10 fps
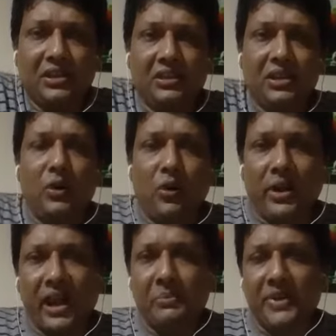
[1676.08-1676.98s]
Now what
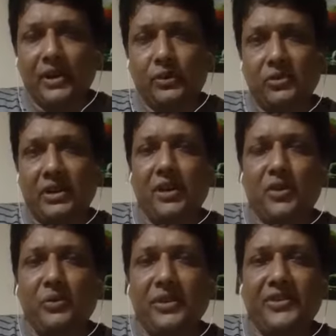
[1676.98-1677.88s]
I am trying to tell
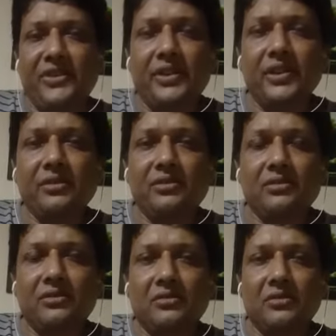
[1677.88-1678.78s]
over here,
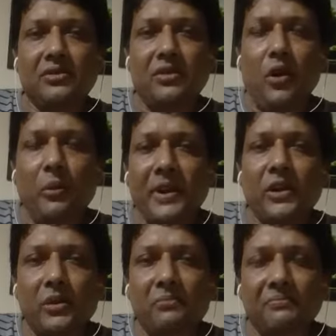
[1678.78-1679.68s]
open
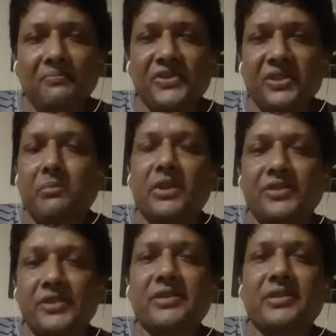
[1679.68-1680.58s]
top chamber
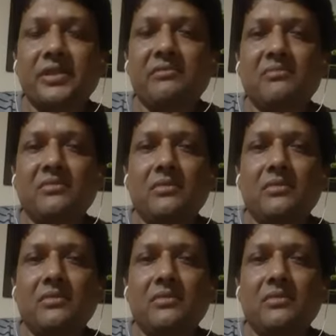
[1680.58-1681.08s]
system